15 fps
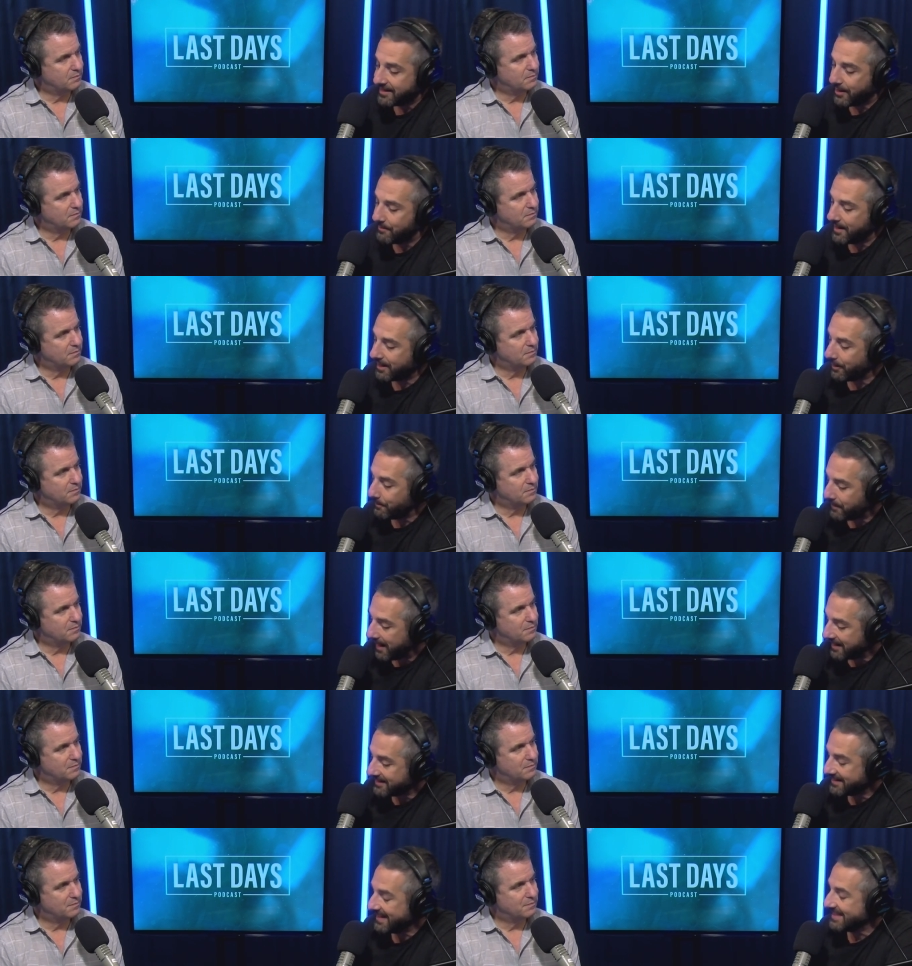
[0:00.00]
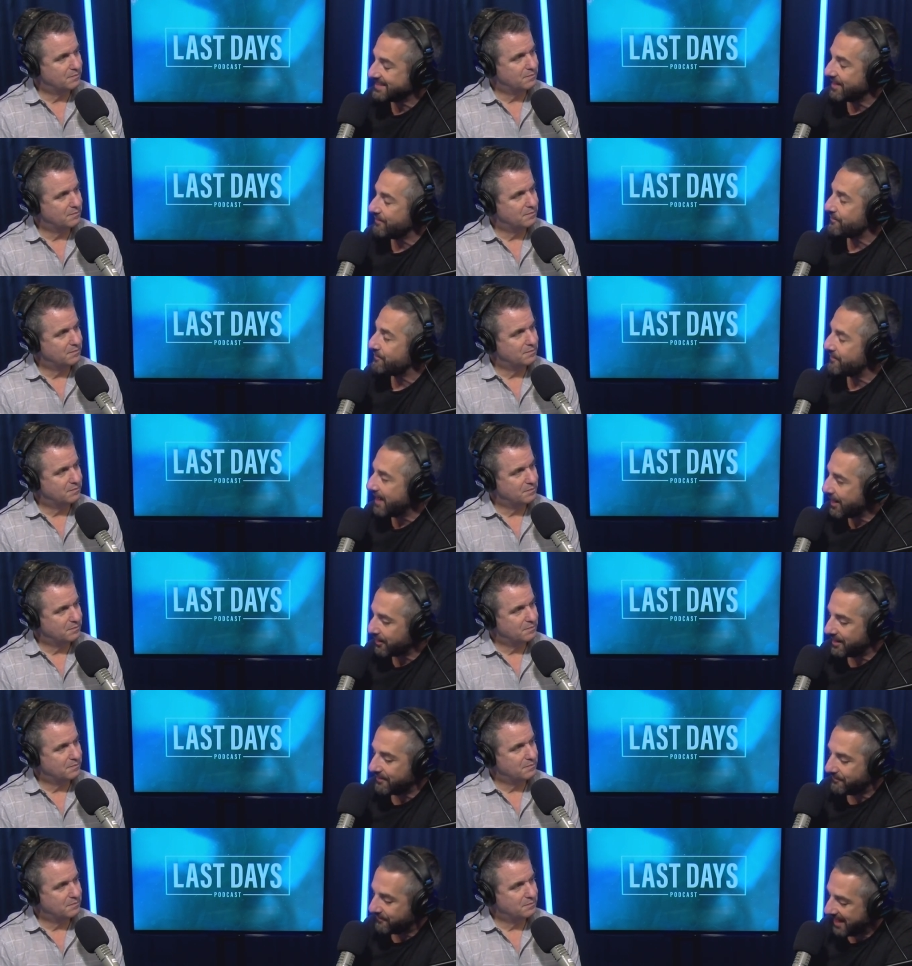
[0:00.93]
Speaker 1: Now, Michael Baden is a
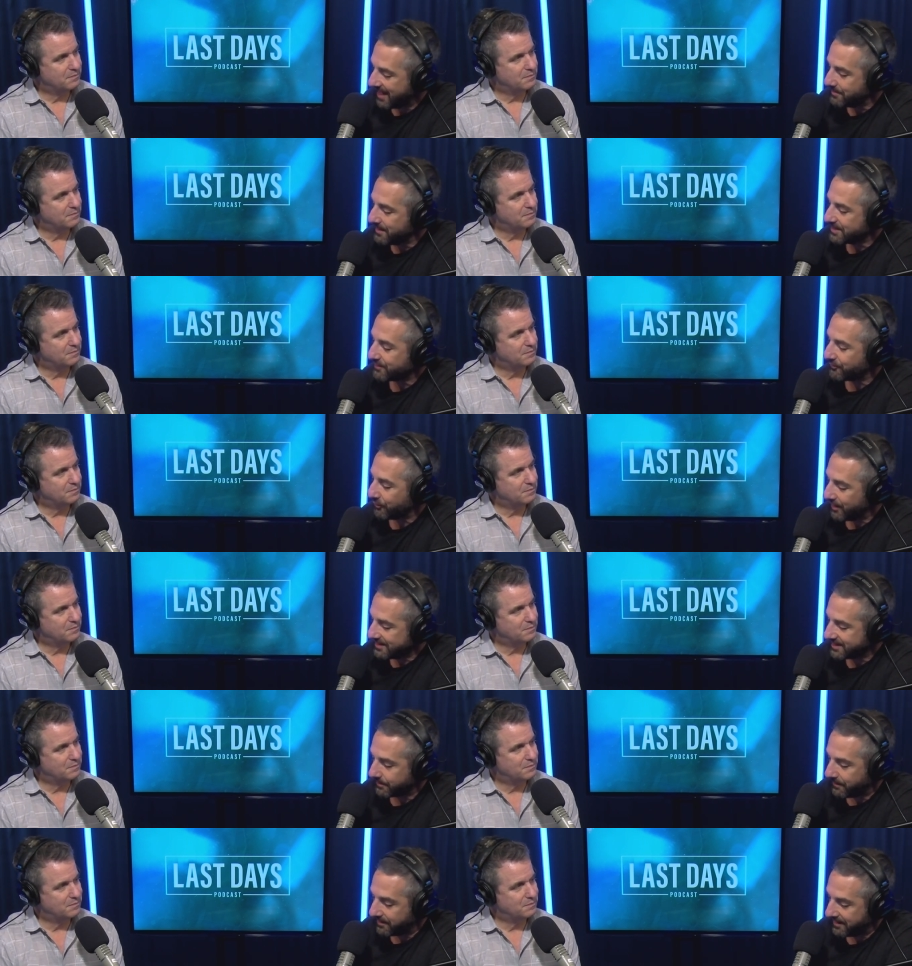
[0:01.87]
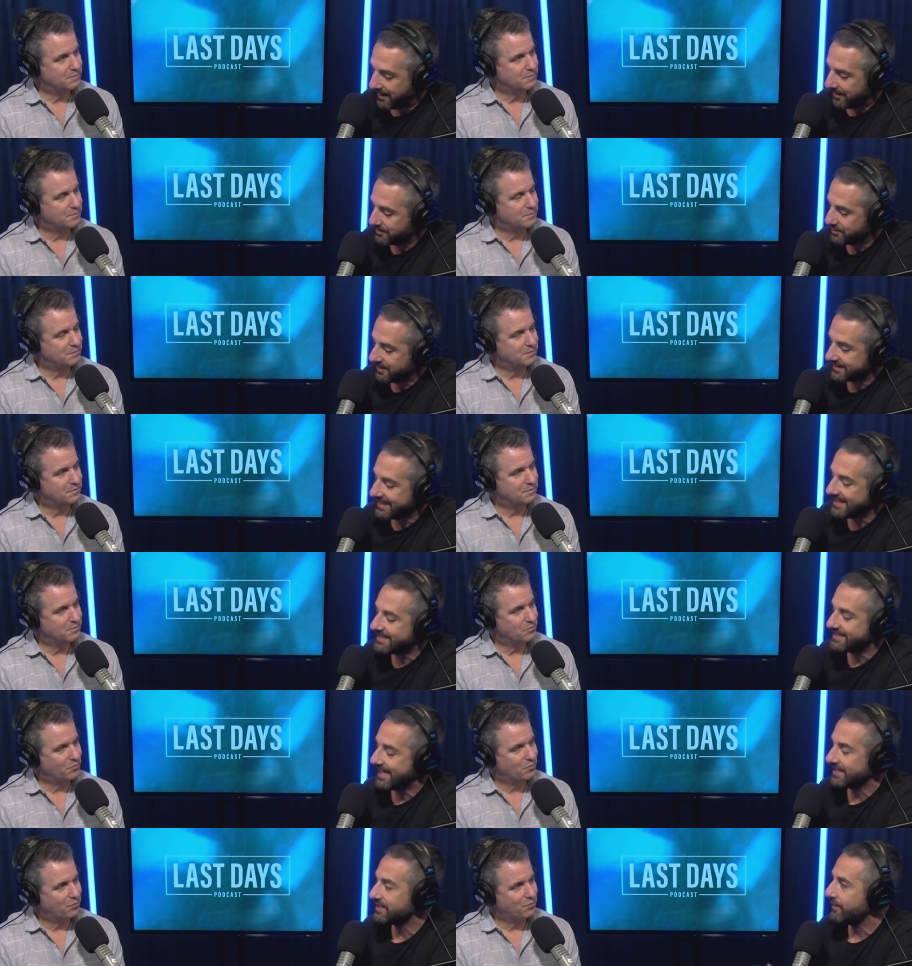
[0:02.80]
very famous forensic pathologist. He's
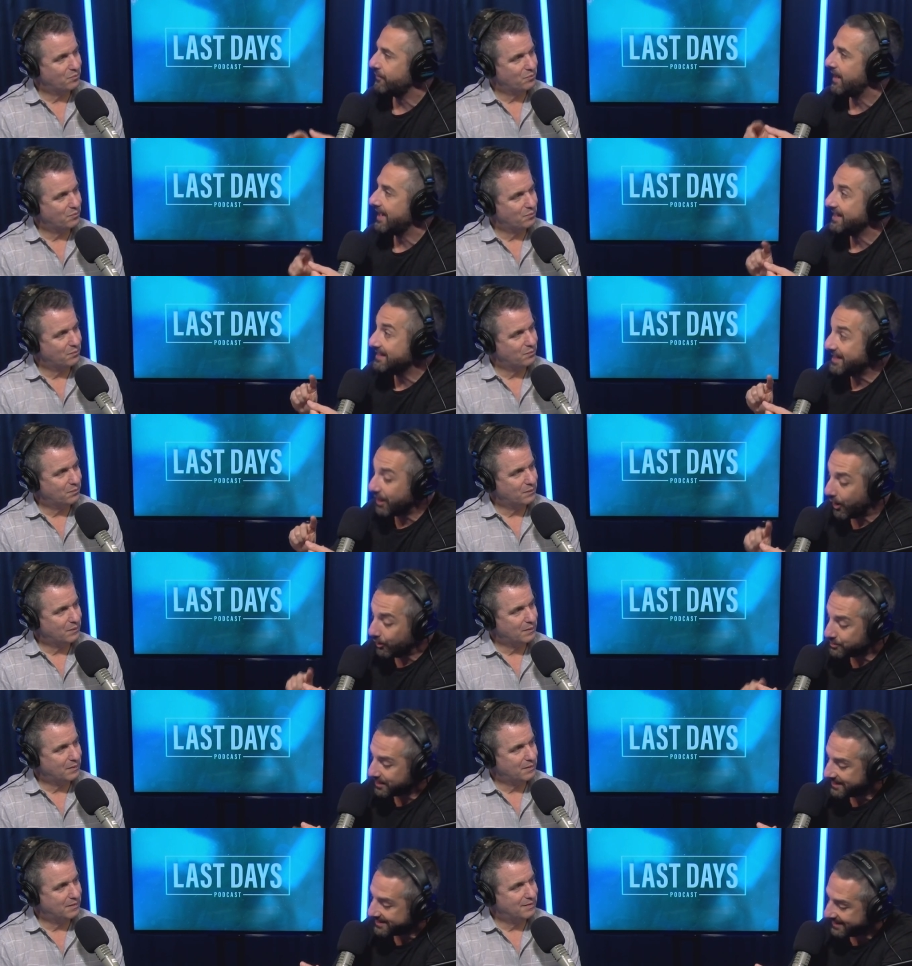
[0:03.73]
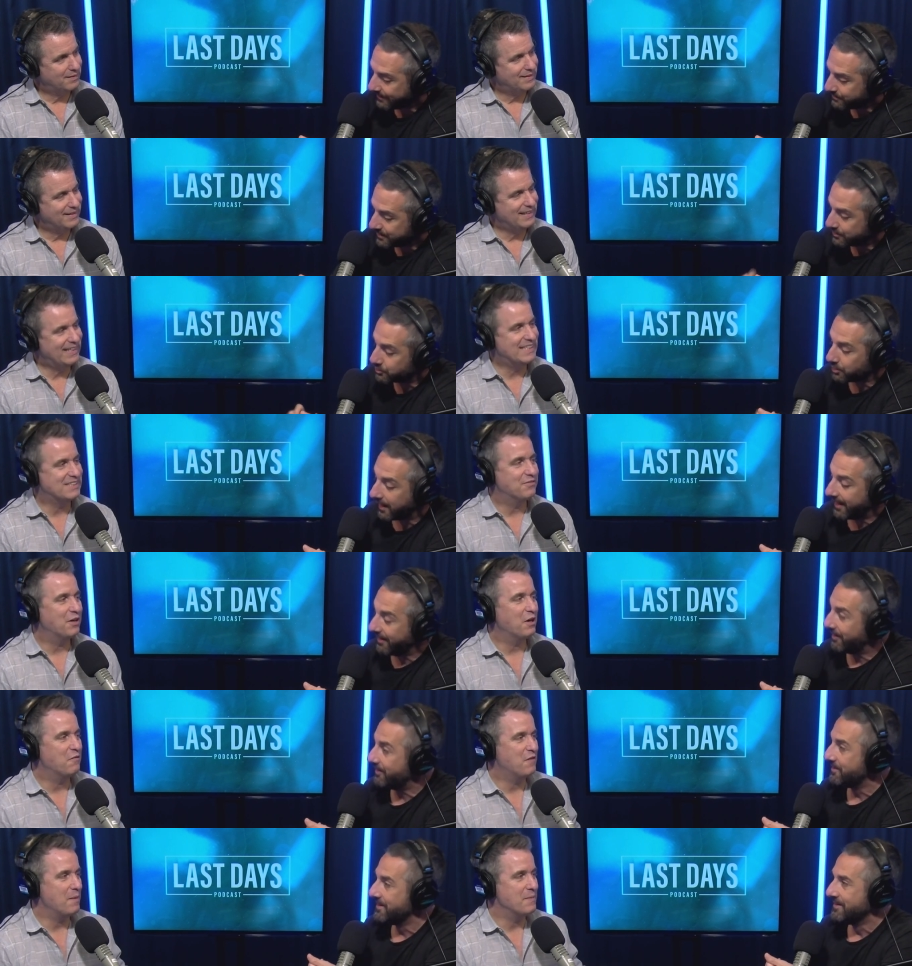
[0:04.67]
testified in the O.J. Simpson he's trial. He's a
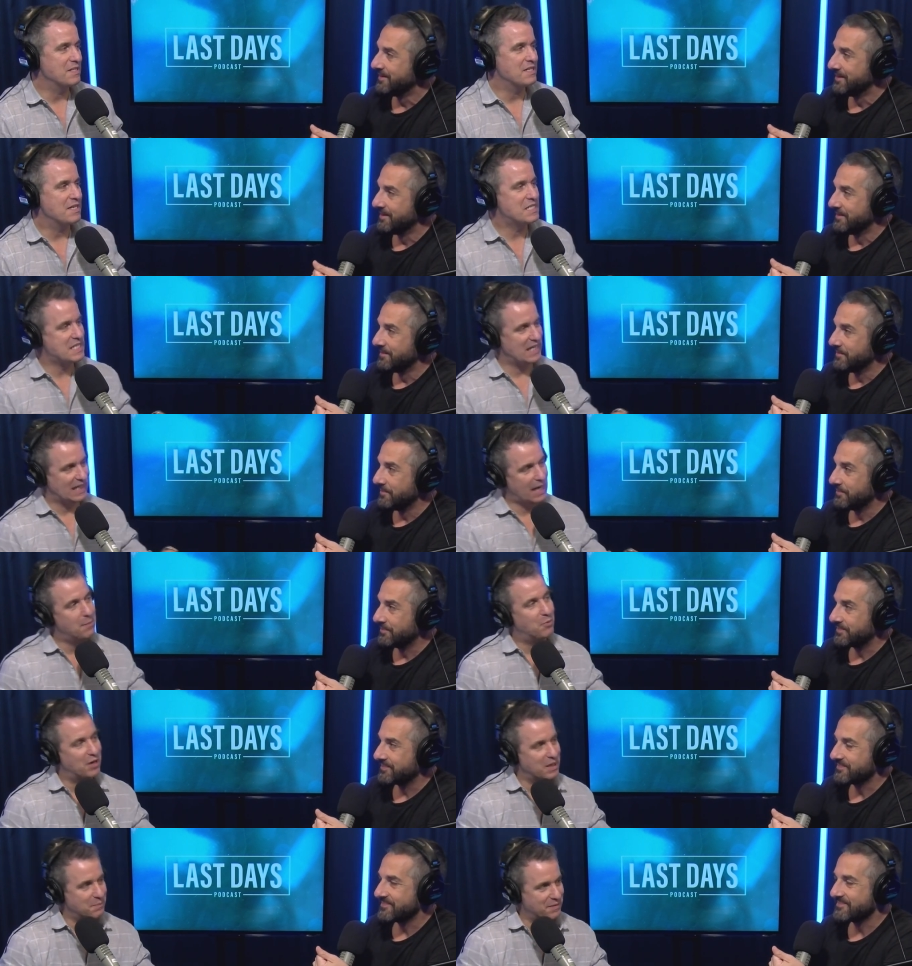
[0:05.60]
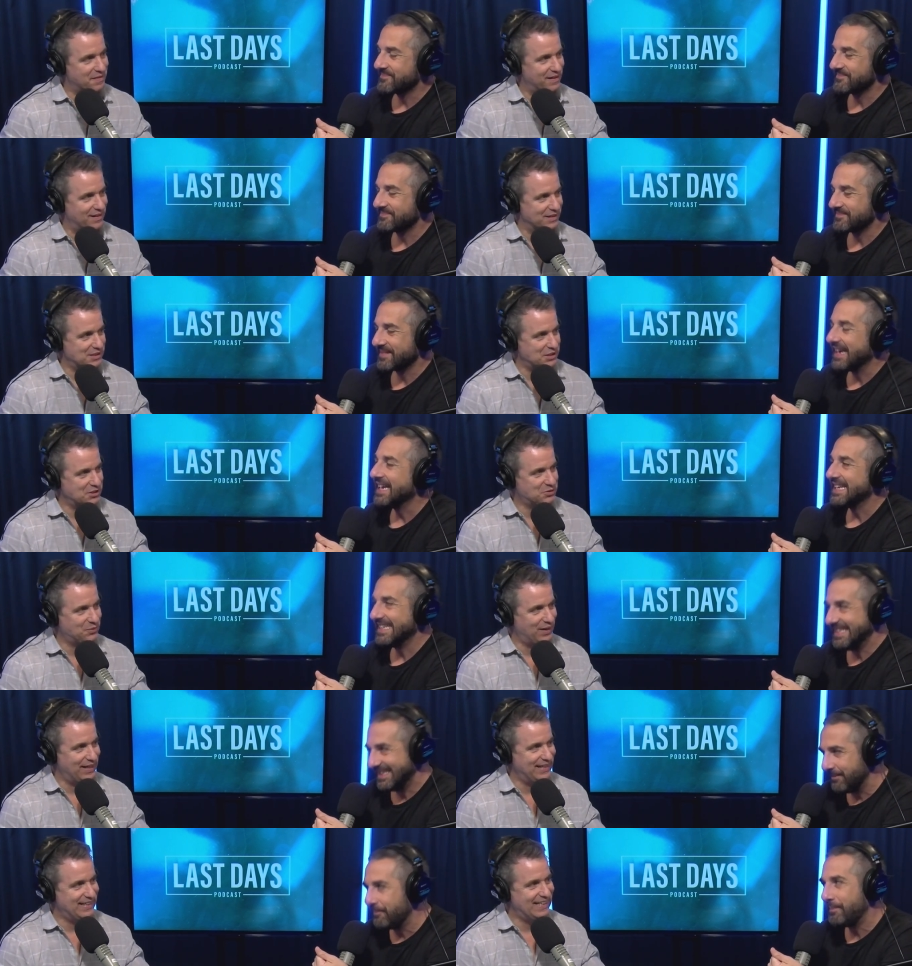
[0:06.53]
very
Speaker 2: famous celebrity pathologist,
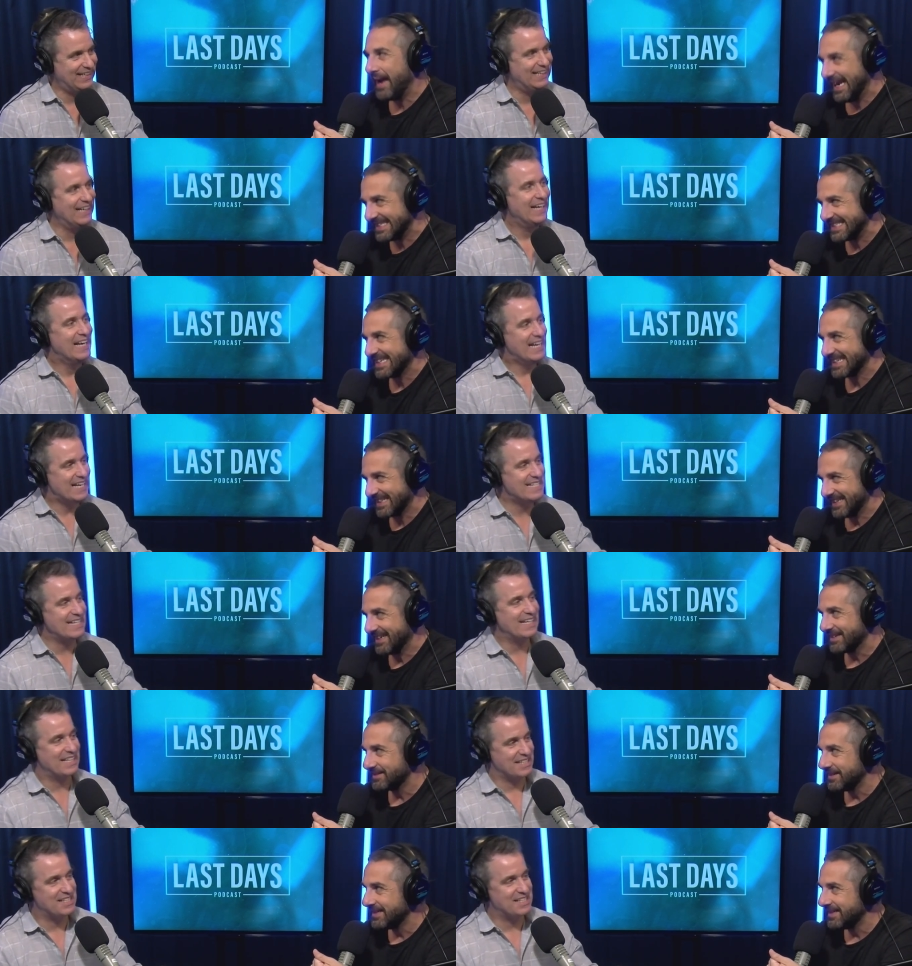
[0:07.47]
right? Basically, he, he's like a